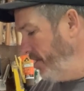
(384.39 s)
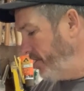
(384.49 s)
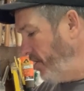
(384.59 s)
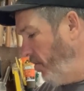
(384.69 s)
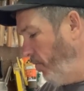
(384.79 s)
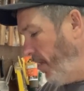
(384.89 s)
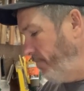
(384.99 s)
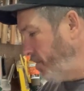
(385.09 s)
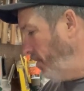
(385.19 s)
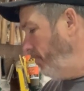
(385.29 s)
So what
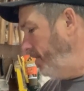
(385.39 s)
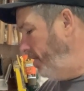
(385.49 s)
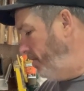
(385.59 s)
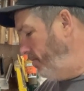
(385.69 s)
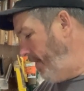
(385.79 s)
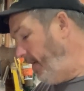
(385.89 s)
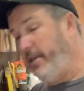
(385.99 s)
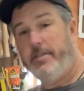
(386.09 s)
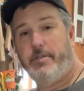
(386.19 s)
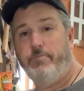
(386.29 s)
I'm showing you
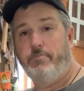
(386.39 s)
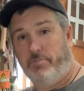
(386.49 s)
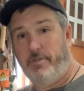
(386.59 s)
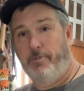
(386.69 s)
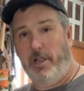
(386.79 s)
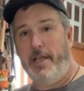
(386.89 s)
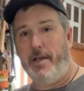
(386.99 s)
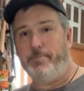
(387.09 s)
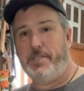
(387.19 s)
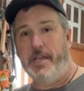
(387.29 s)
is some
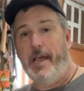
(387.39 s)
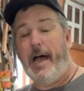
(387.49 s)
clamps.